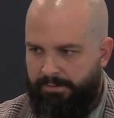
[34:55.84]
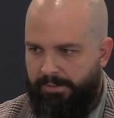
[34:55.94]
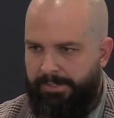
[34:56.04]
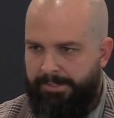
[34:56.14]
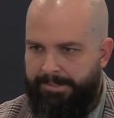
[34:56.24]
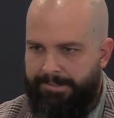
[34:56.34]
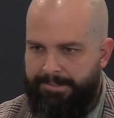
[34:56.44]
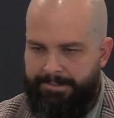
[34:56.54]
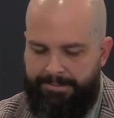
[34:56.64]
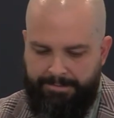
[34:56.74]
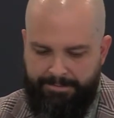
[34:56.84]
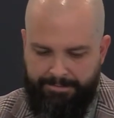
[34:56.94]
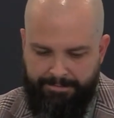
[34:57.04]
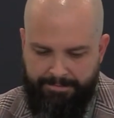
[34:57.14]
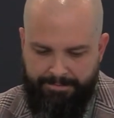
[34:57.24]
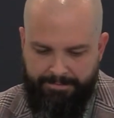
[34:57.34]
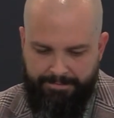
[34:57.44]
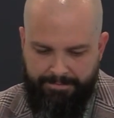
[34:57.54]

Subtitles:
(silence)